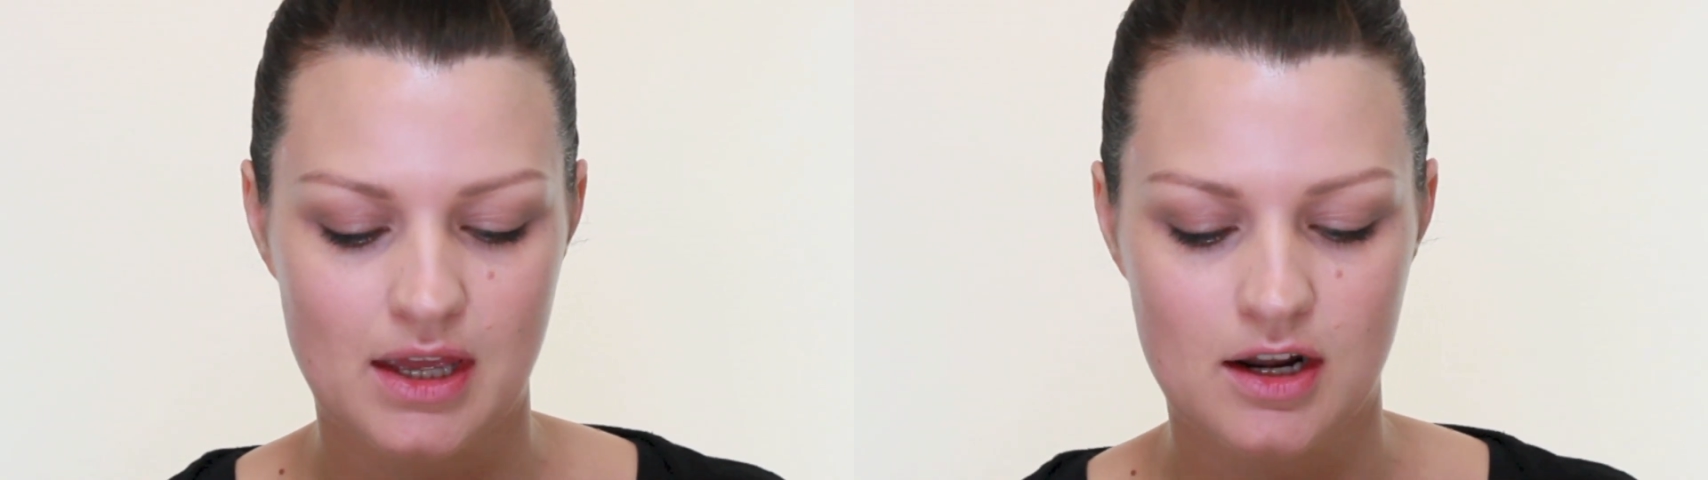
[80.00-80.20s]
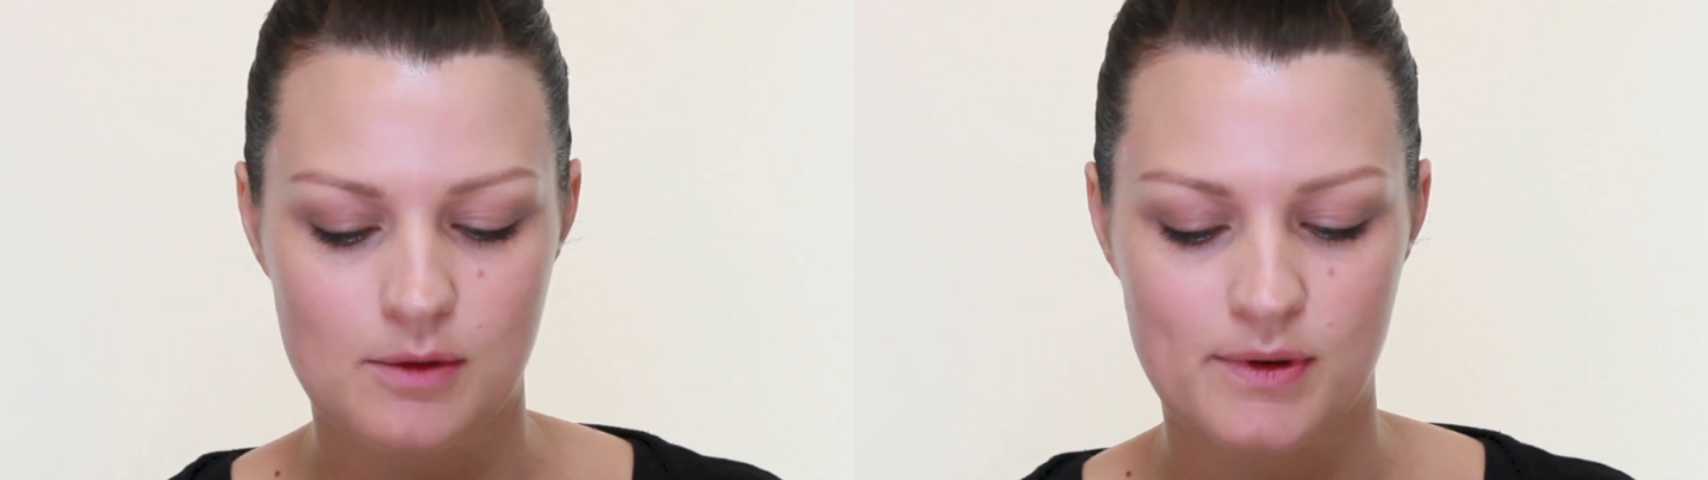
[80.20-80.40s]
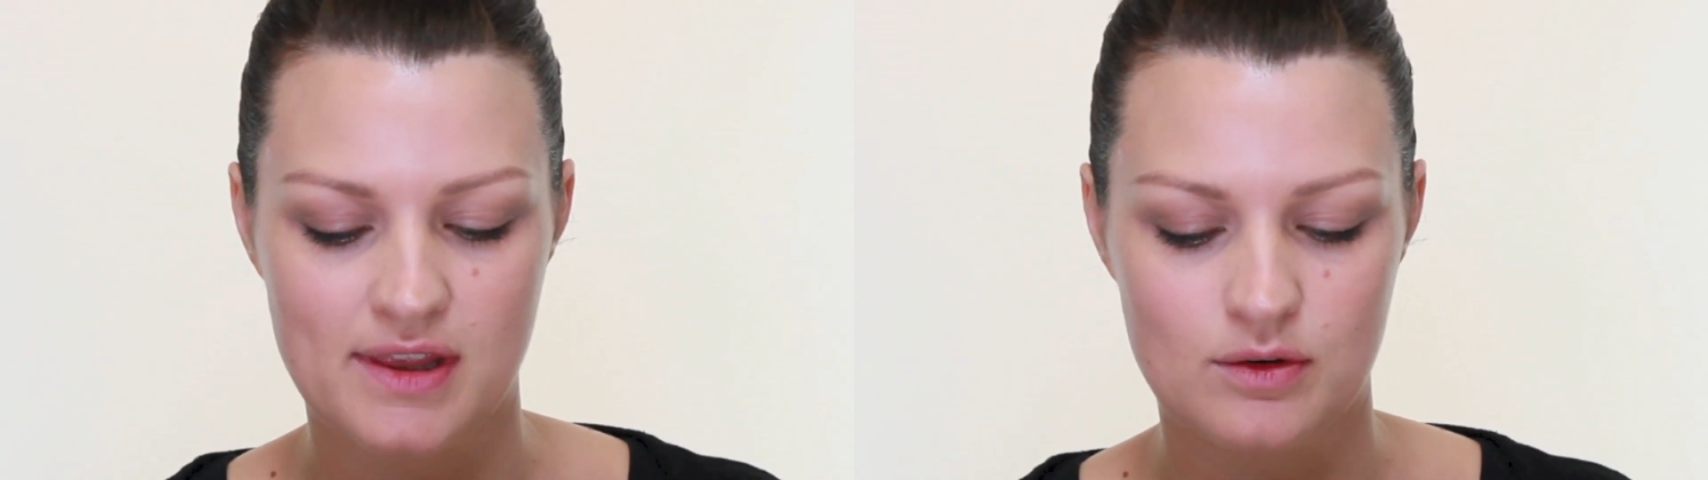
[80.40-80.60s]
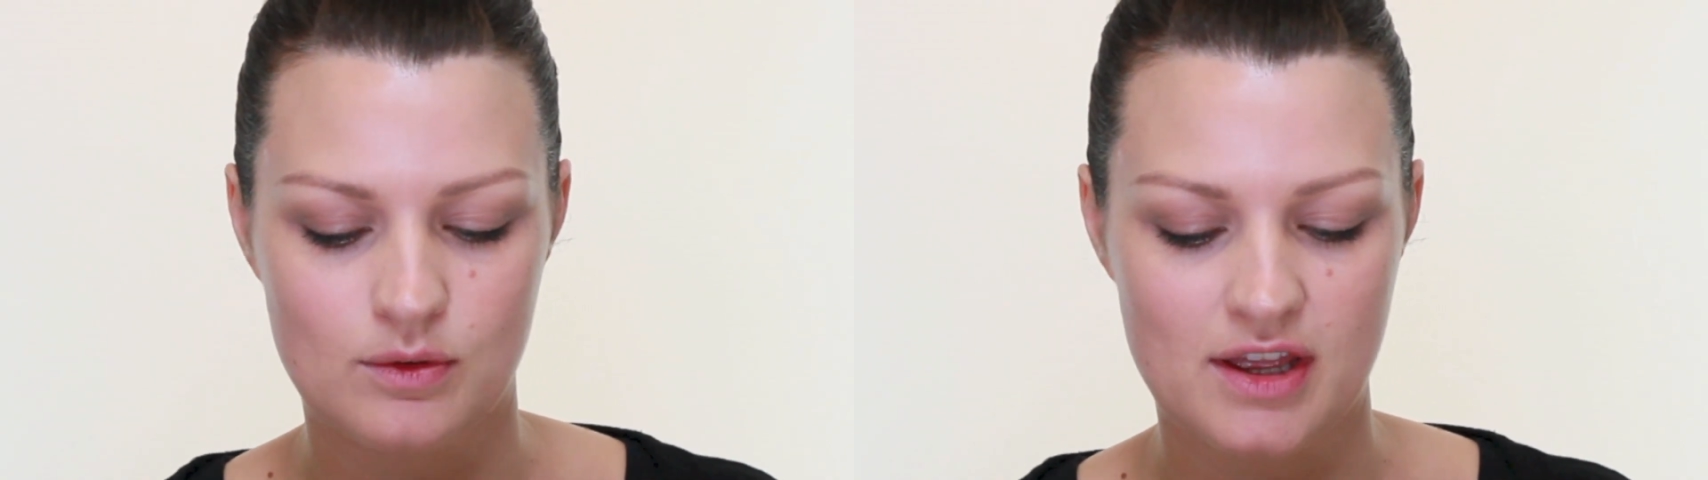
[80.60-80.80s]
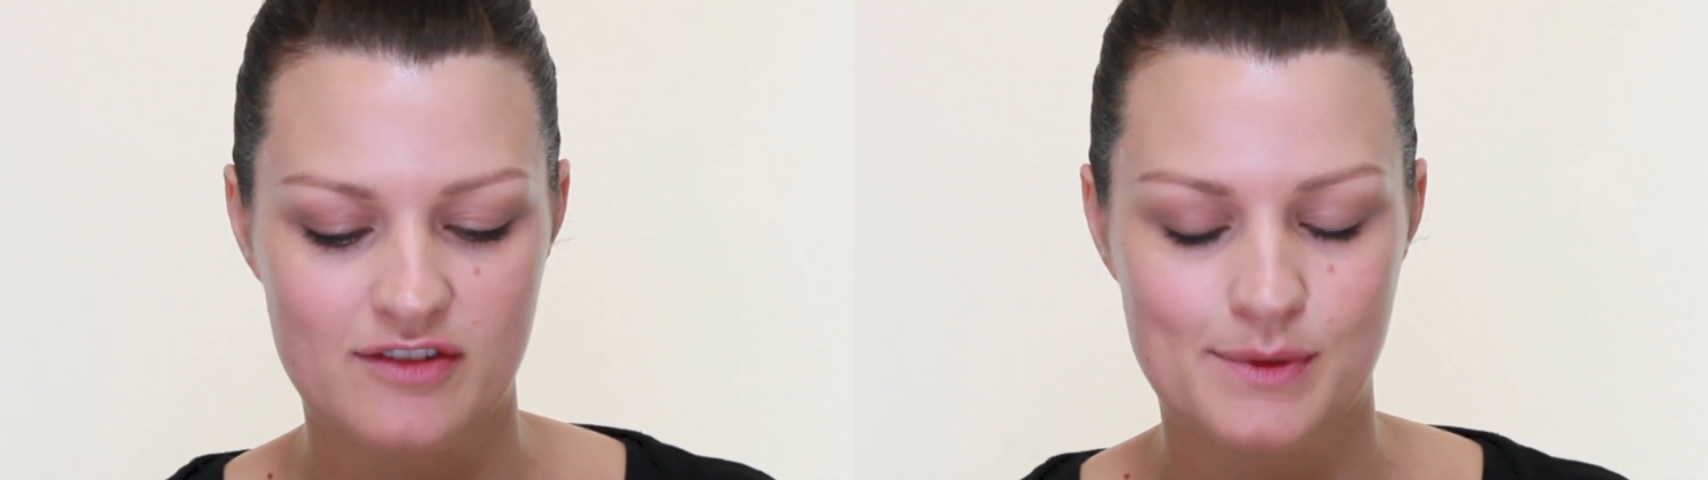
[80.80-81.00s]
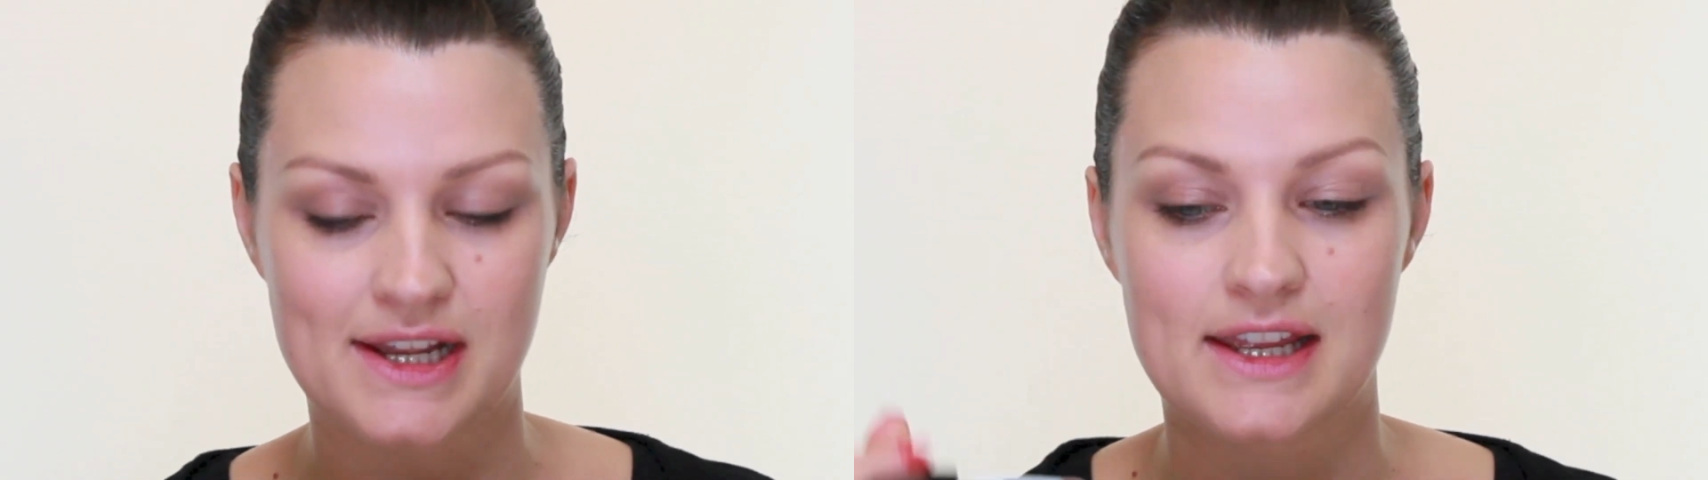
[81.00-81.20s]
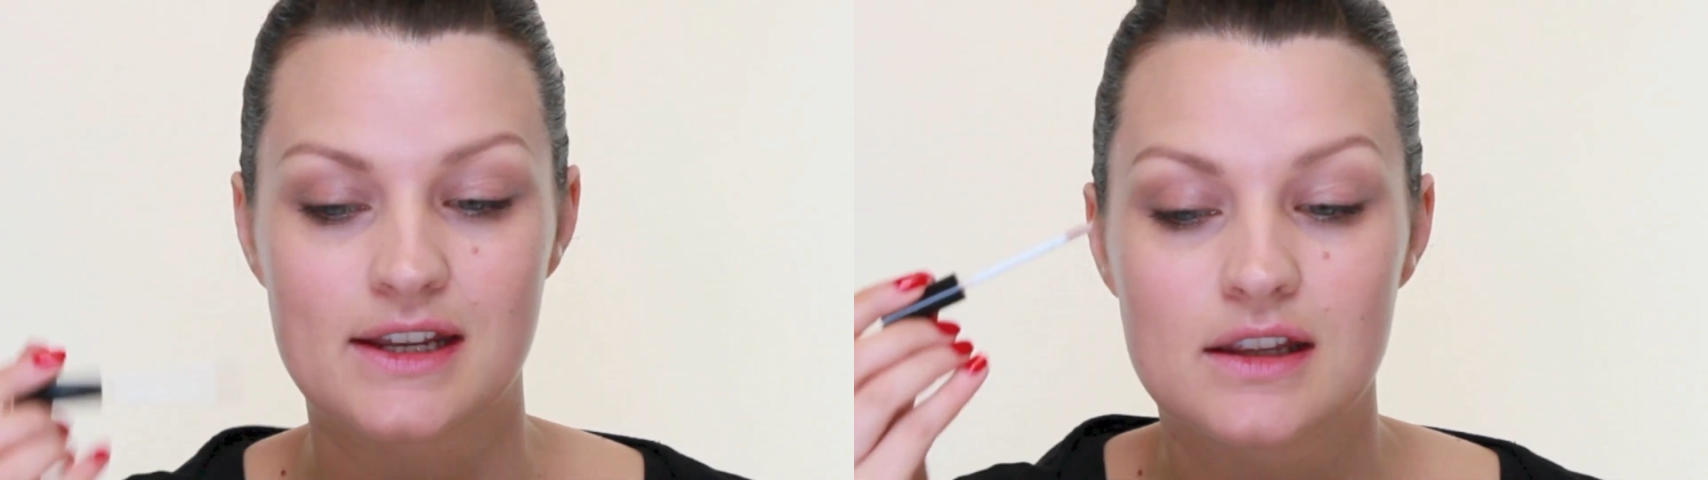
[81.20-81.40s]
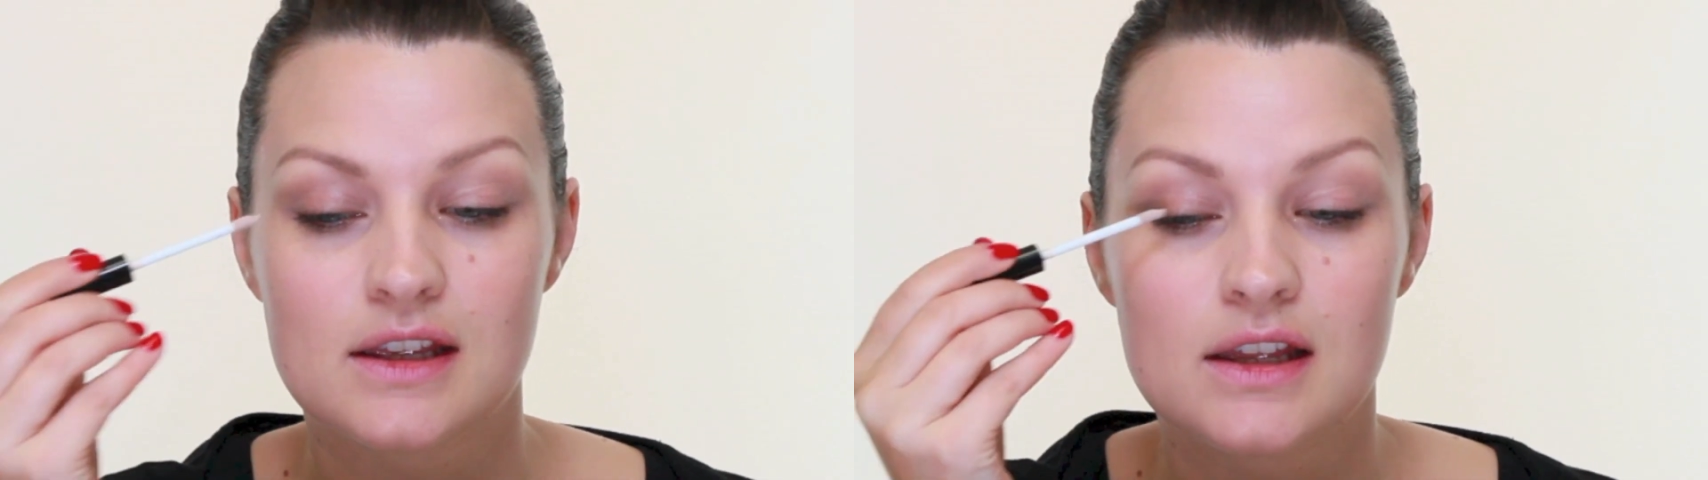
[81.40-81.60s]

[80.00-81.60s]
I'm going to put that all over my lid.